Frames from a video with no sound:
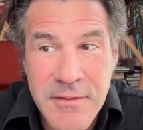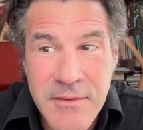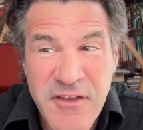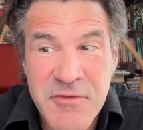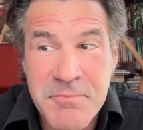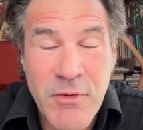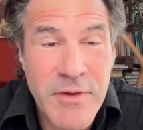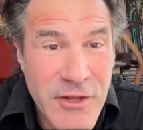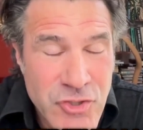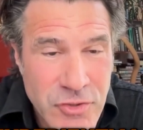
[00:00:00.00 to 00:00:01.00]

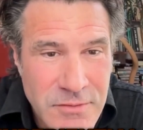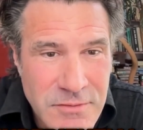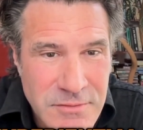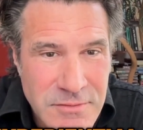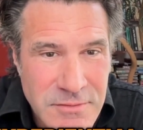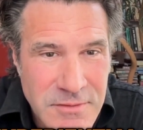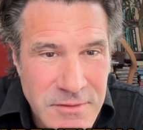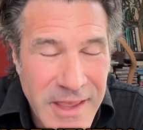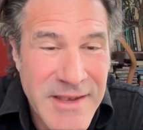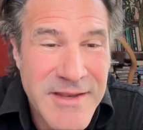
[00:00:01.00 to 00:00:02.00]
experiential,
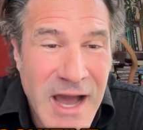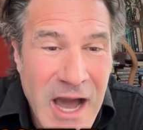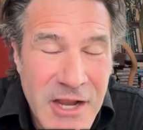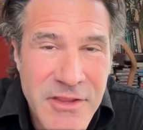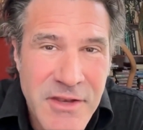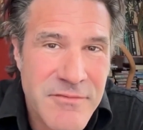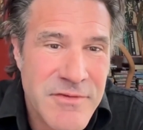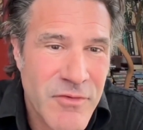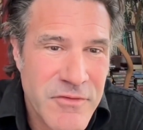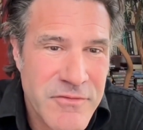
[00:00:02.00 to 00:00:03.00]
and cognitive
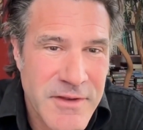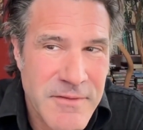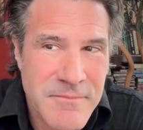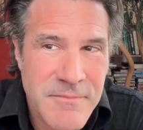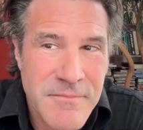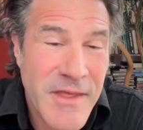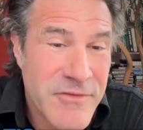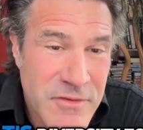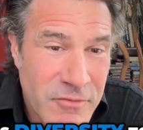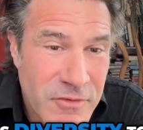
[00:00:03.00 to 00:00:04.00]
diversity. That's
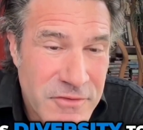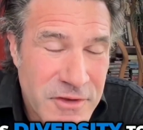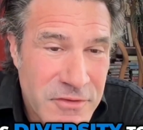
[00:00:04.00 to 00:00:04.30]
diversity